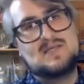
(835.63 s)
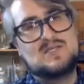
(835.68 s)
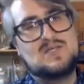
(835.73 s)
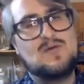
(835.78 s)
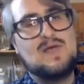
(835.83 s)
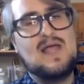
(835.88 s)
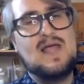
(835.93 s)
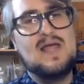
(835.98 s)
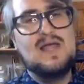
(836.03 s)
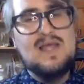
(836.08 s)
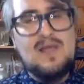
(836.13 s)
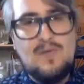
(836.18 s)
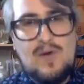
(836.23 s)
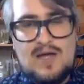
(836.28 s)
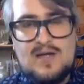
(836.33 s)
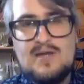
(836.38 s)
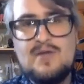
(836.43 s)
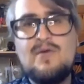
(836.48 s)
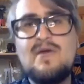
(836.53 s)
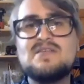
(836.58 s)
So
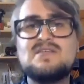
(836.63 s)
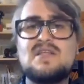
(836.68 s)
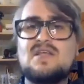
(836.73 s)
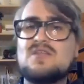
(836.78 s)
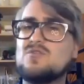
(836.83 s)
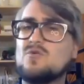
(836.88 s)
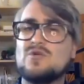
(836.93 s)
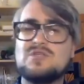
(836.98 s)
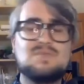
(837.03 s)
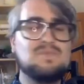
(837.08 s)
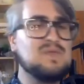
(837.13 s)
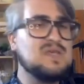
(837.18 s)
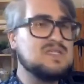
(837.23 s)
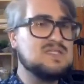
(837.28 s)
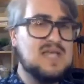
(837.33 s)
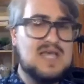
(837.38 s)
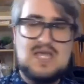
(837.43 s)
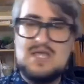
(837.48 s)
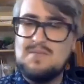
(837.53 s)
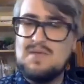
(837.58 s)
anyone who has any thoughts,
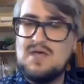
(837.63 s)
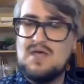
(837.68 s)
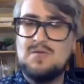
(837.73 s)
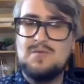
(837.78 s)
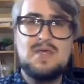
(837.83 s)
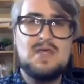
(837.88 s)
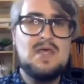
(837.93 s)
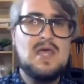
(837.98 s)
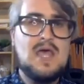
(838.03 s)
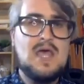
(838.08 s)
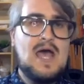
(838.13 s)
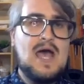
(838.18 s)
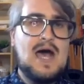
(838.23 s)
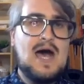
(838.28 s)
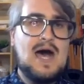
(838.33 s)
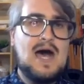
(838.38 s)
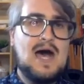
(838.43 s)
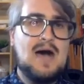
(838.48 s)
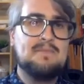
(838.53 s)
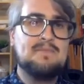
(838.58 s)
please email me
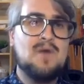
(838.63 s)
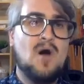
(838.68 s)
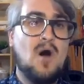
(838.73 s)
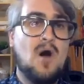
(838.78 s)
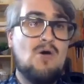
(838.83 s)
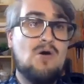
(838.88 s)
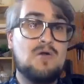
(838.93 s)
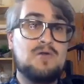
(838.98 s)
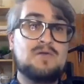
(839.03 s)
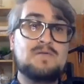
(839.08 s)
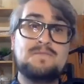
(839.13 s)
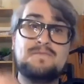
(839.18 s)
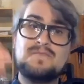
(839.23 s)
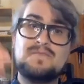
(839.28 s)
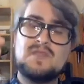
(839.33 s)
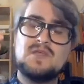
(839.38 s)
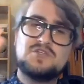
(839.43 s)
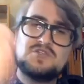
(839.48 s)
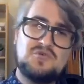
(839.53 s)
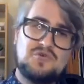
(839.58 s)
on
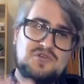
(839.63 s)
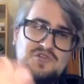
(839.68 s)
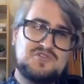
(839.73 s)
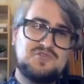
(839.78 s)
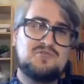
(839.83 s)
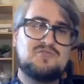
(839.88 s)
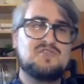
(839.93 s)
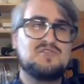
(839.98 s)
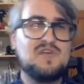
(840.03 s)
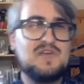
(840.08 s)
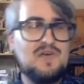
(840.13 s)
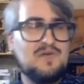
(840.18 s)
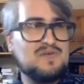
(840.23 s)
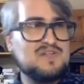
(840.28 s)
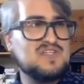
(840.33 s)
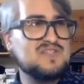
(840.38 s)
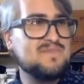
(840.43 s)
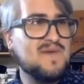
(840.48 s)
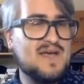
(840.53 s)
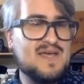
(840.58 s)
Sean@SeanRodrigo,
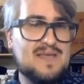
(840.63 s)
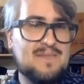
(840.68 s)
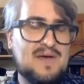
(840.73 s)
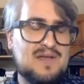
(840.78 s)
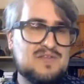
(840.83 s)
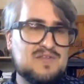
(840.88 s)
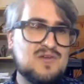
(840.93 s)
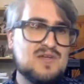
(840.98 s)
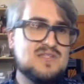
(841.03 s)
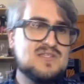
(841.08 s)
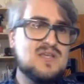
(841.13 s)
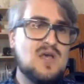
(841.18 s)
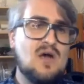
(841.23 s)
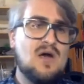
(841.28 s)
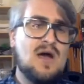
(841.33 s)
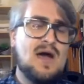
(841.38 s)
which is my email address.